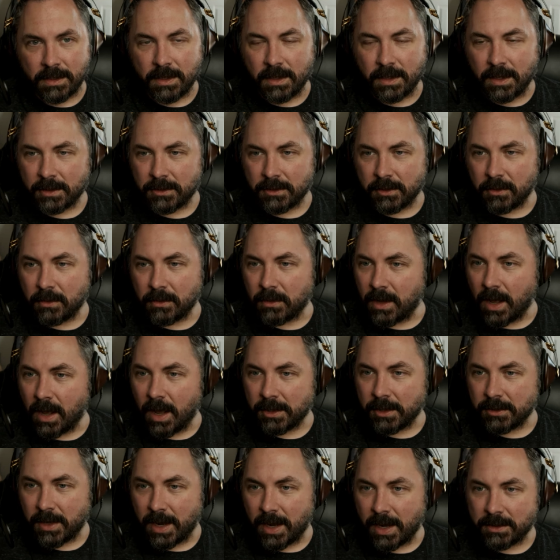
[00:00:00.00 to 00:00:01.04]
electrical
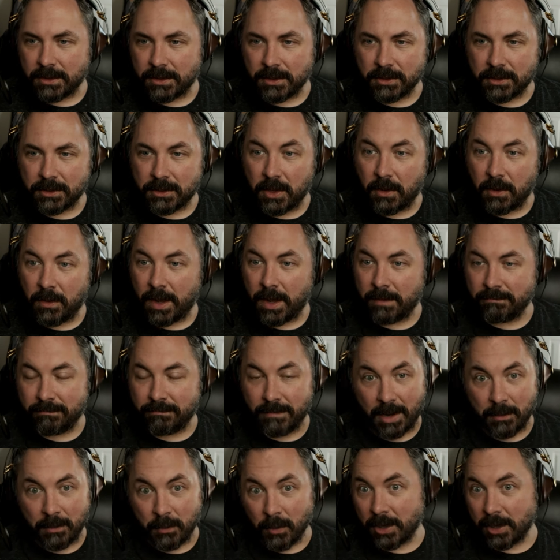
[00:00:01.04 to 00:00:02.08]
contractor. So I
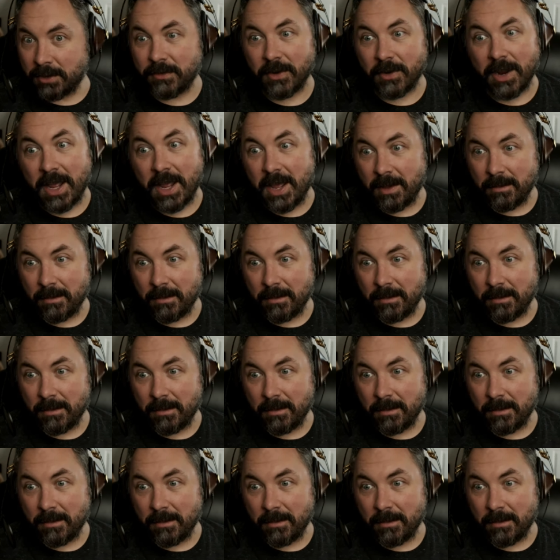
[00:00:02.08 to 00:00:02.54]
worked for him.